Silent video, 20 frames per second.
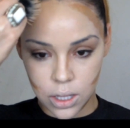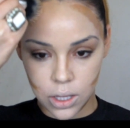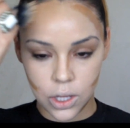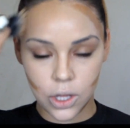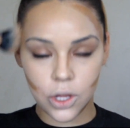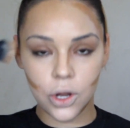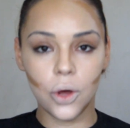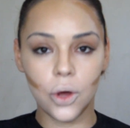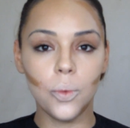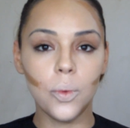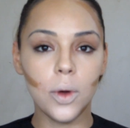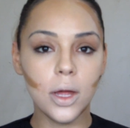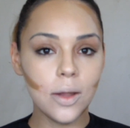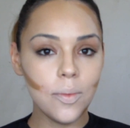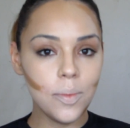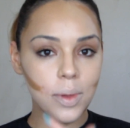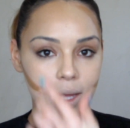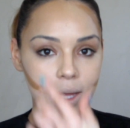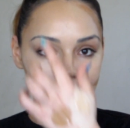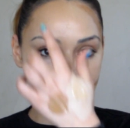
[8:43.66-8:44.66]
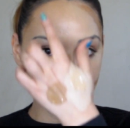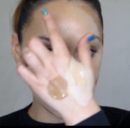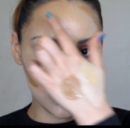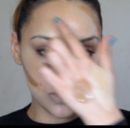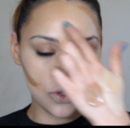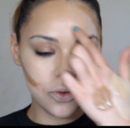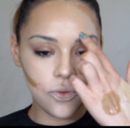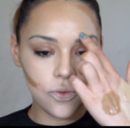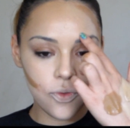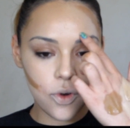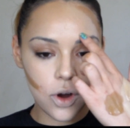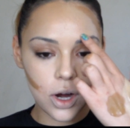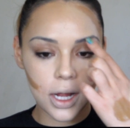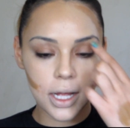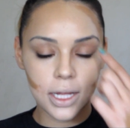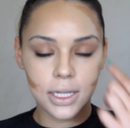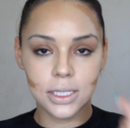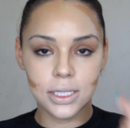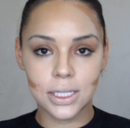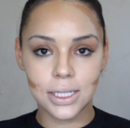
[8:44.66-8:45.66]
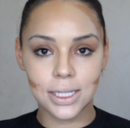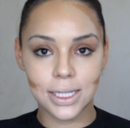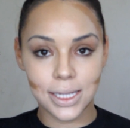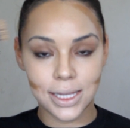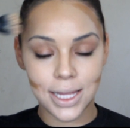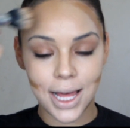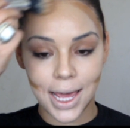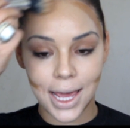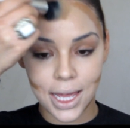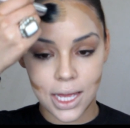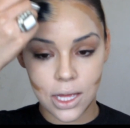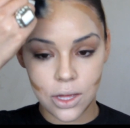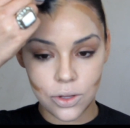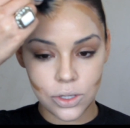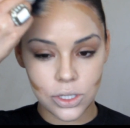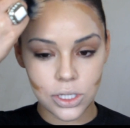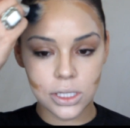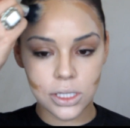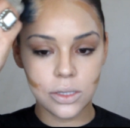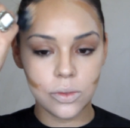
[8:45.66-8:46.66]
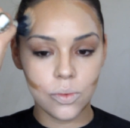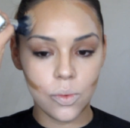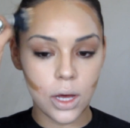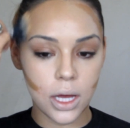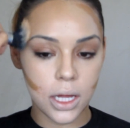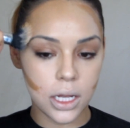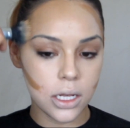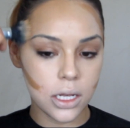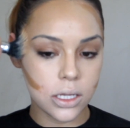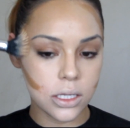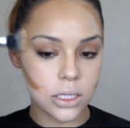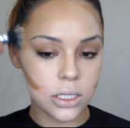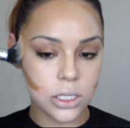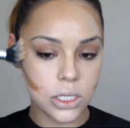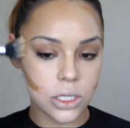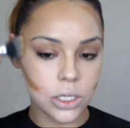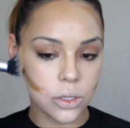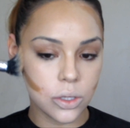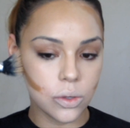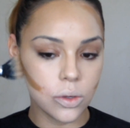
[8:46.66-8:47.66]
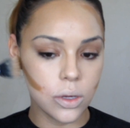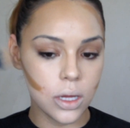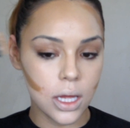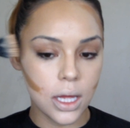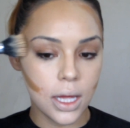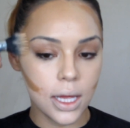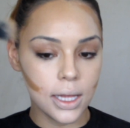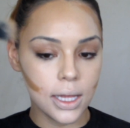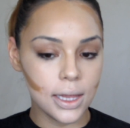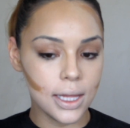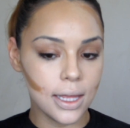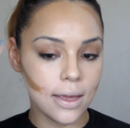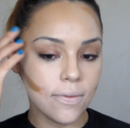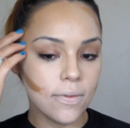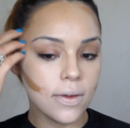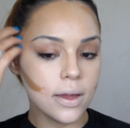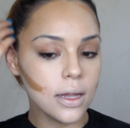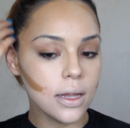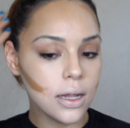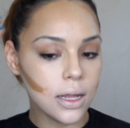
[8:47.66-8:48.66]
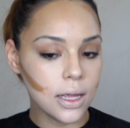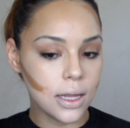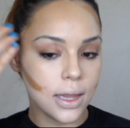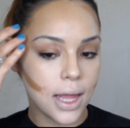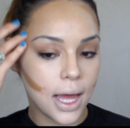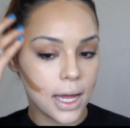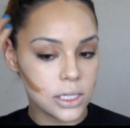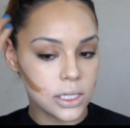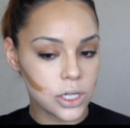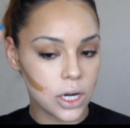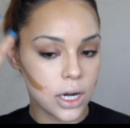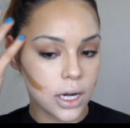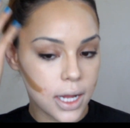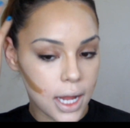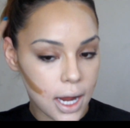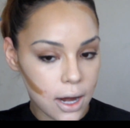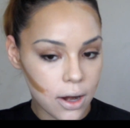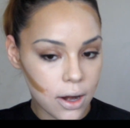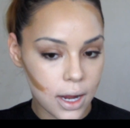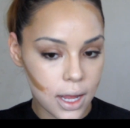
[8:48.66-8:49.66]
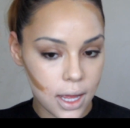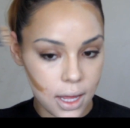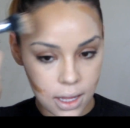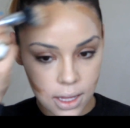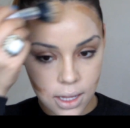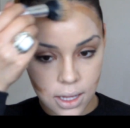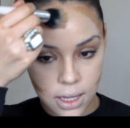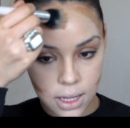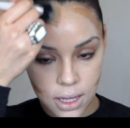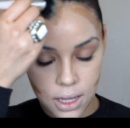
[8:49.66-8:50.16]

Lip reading: You don't want to blend it too far into the light. You just want to leave it in that dark area.